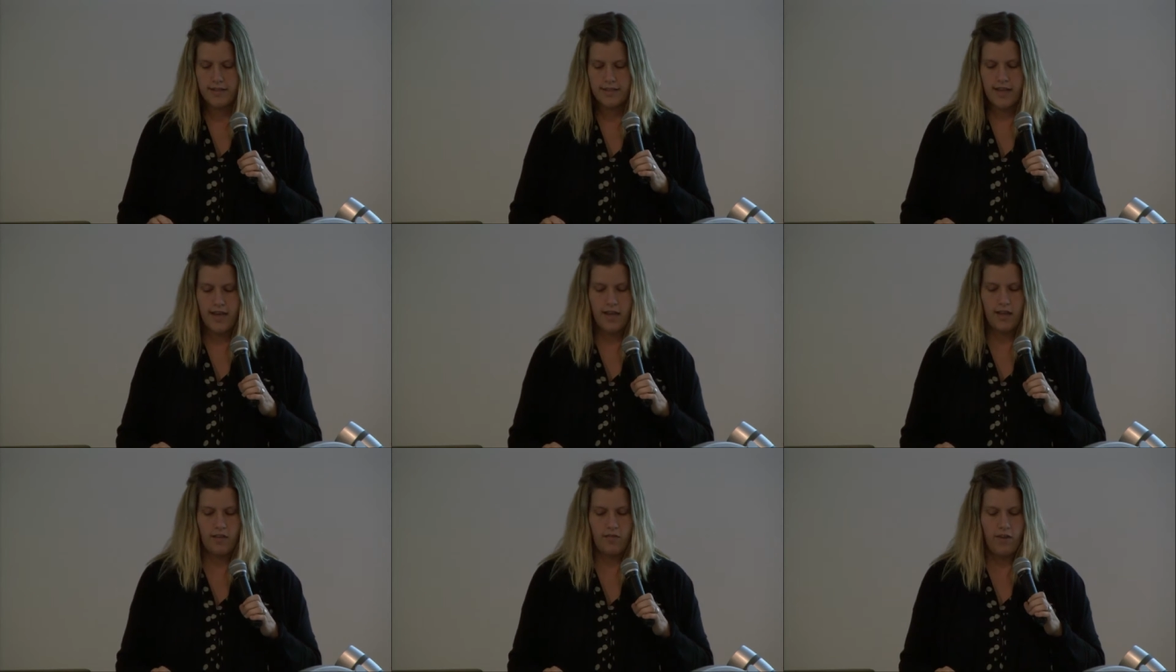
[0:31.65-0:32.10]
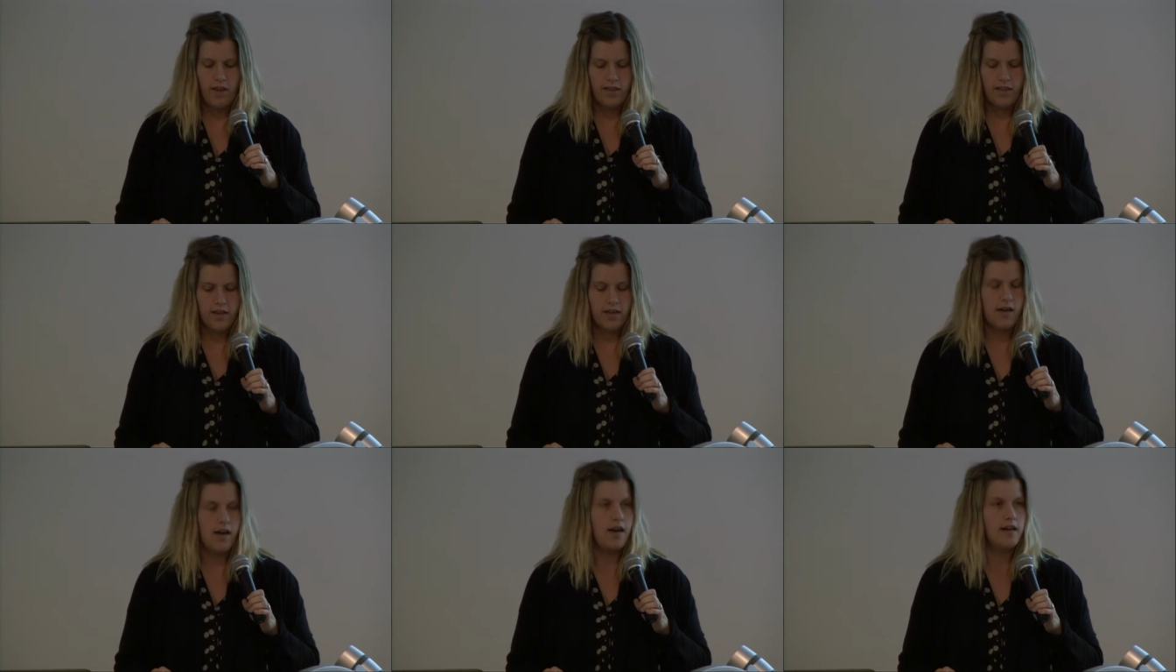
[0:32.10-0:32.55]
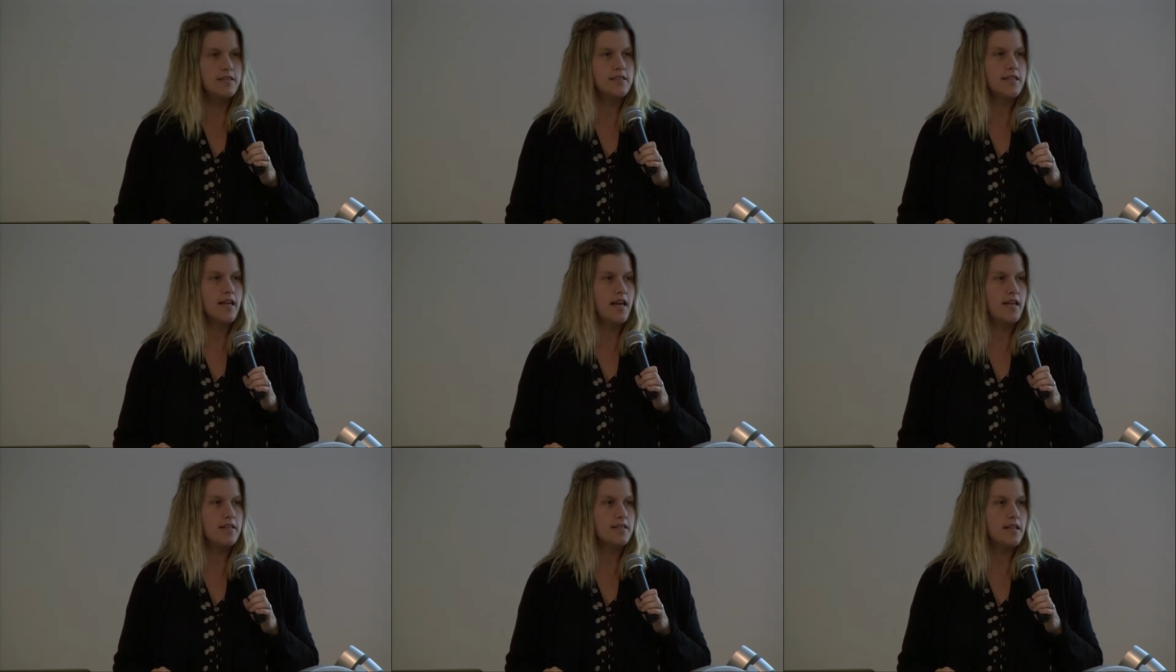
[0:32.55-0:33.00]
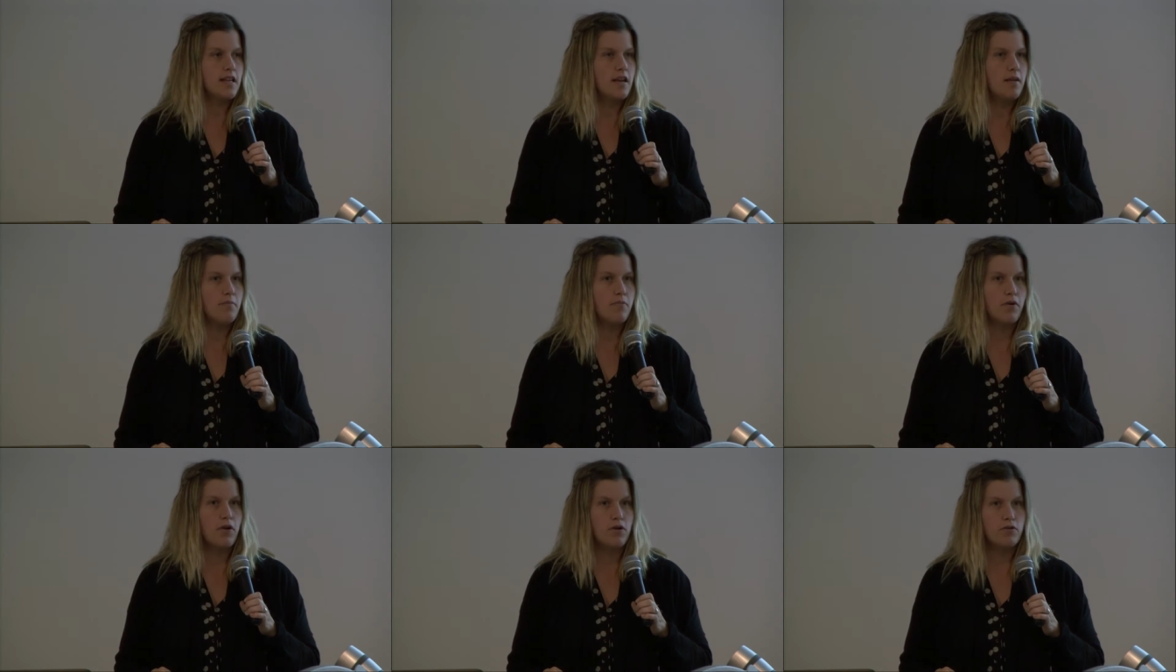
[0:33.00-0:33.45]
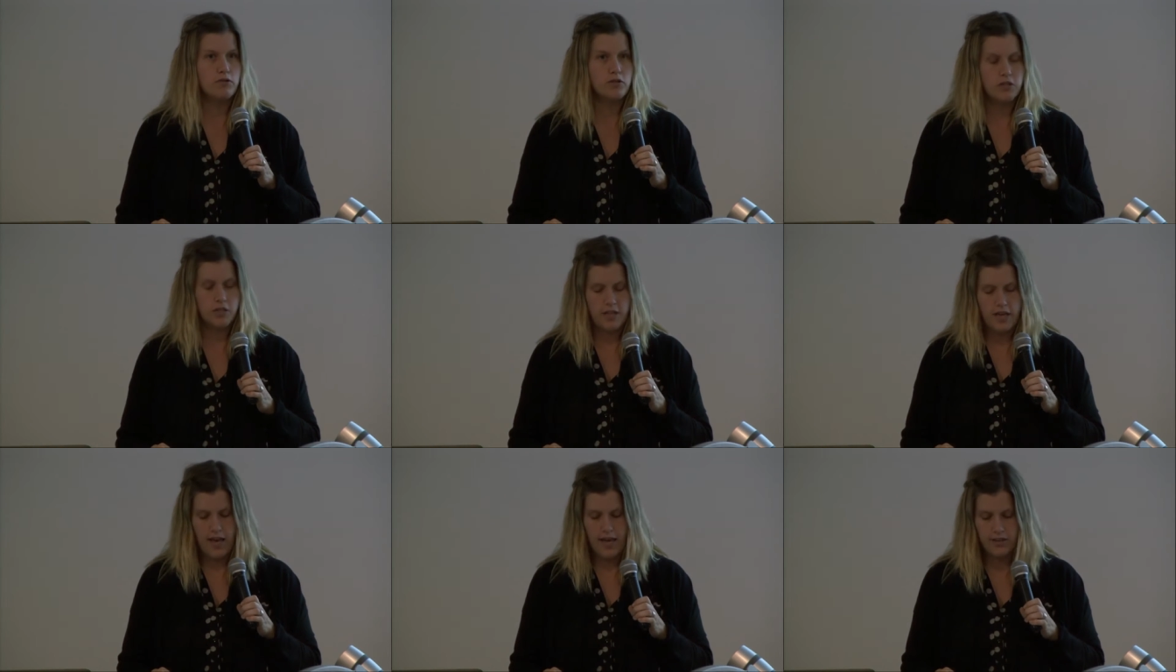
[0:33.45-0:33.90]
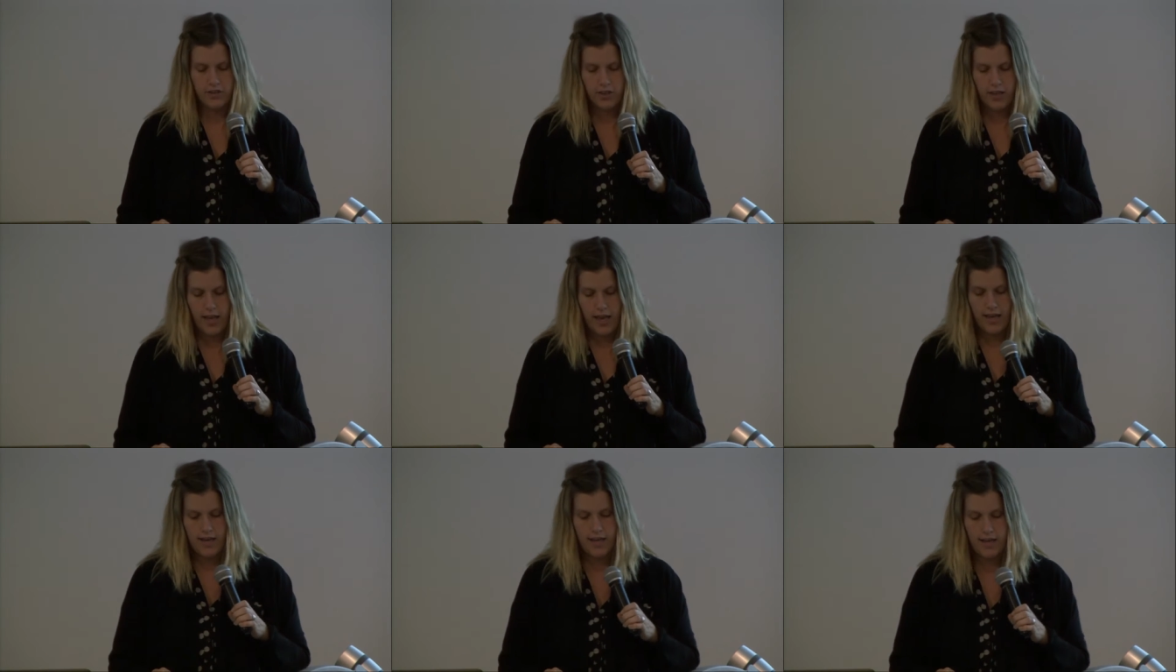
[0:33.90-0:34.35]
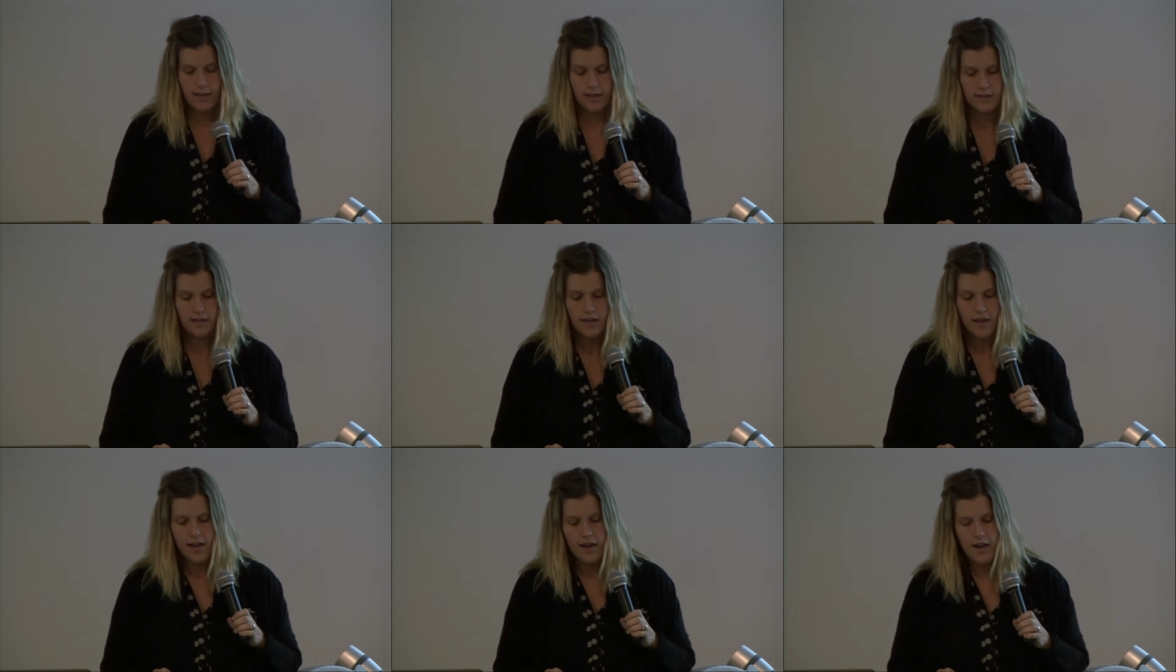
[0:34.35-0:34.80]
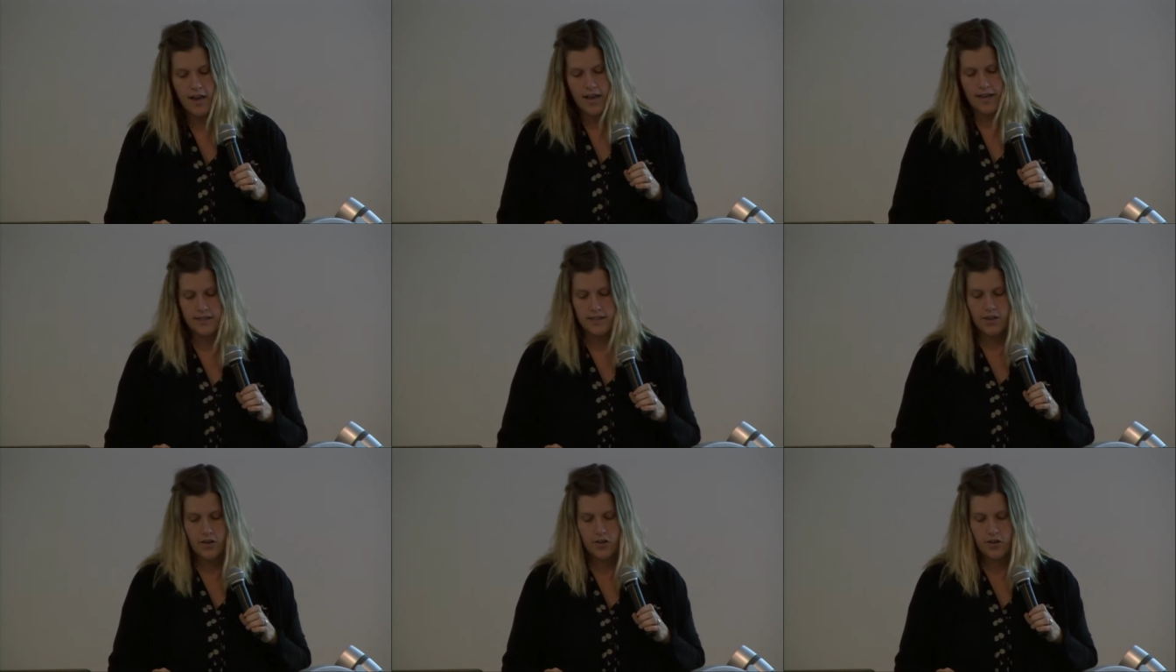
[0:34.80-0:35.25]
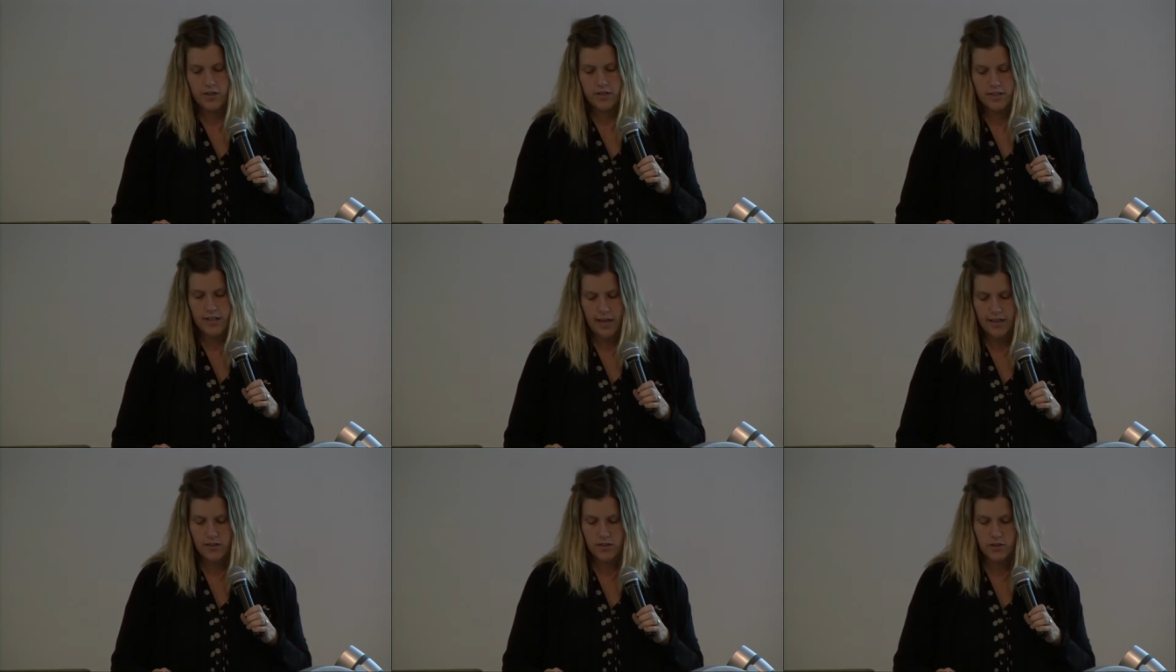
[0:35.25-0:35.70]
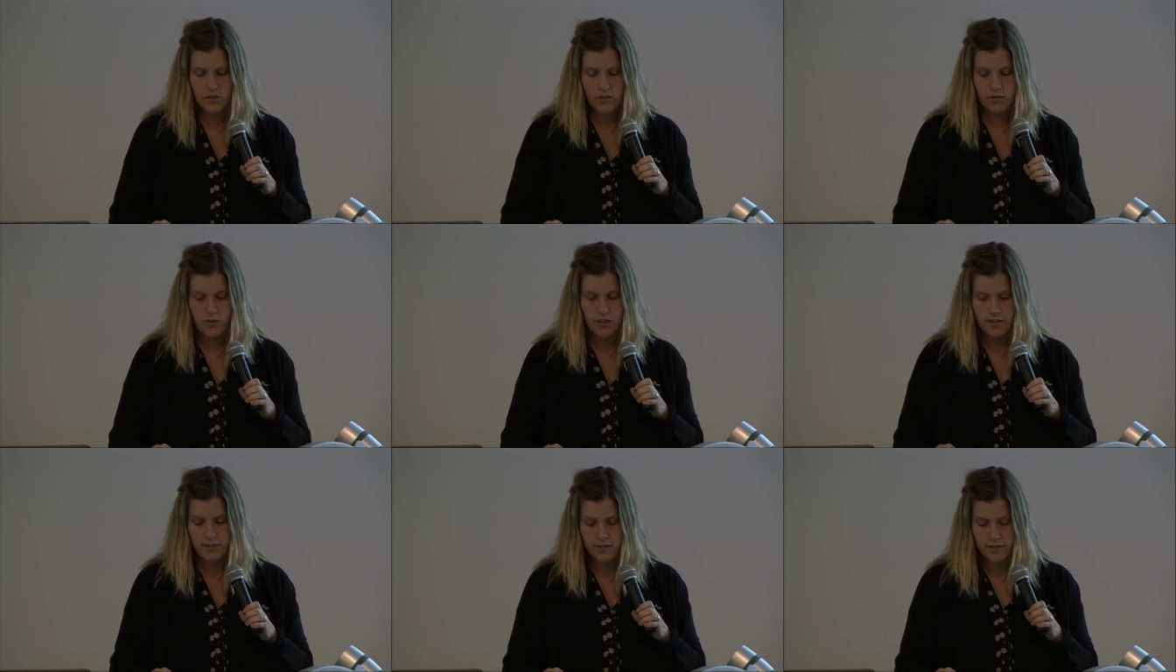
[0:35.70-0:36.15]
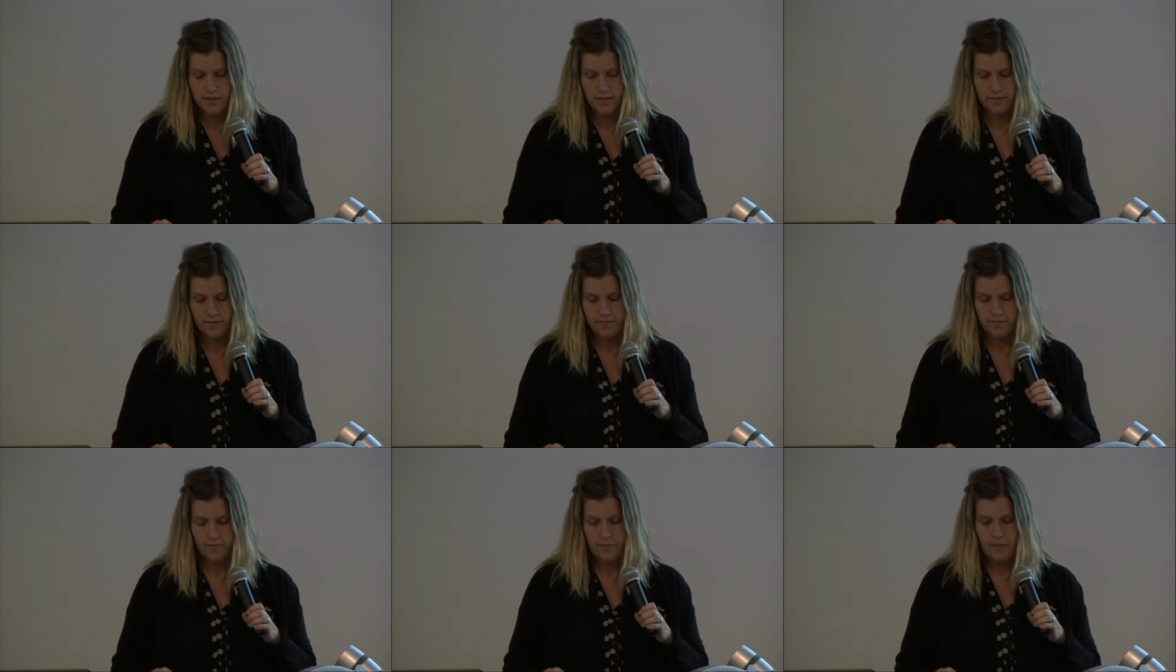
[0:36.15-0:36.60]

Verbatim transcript: to elevate the content and approach to educating interior design students.